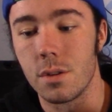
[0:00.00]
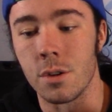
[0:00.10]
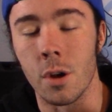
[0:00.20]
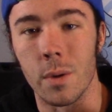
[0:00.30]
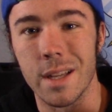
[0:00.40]

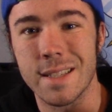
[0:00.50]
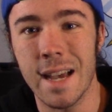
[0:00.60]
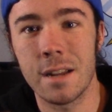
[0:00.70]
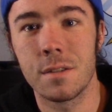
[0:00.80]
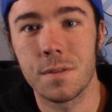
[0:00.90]
it's
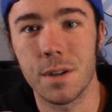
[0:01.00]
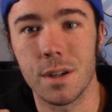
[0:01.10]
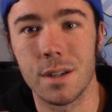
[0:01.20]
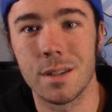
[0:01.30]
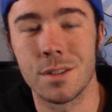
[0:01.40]
kind of
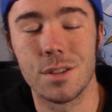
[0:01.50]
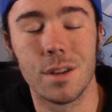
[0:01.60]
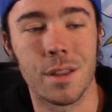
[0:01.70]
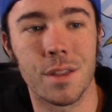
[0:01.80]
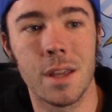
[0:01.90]

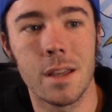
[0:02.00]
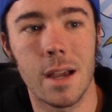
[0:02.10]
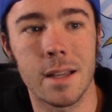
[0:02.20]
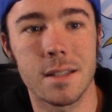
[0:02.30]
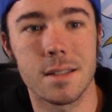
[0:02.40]
a thing,
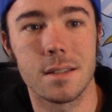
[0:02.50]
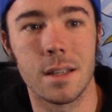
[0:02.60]
I guess,